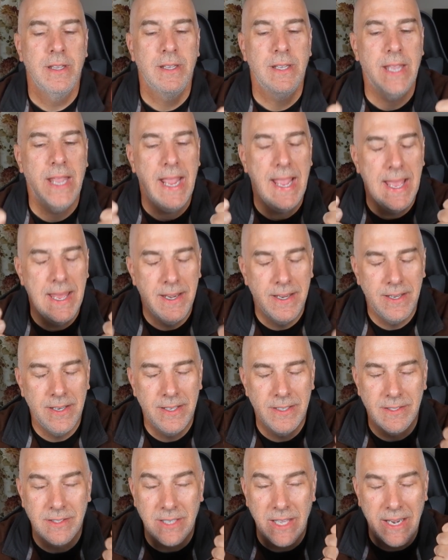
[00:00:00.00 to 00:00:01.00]
Canon
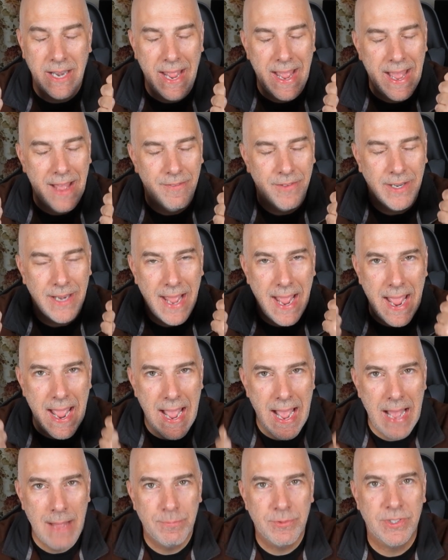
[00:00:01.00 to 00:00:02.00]
is going to have an
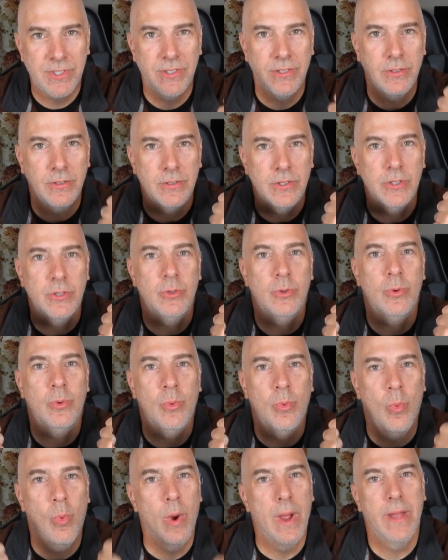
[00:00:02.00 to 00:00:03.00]
absolute
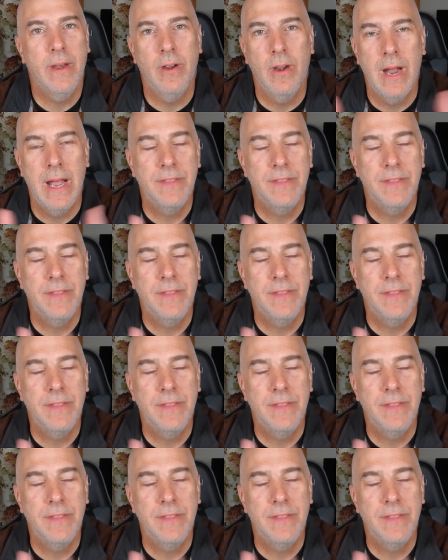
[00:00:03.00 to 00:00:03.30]
winner.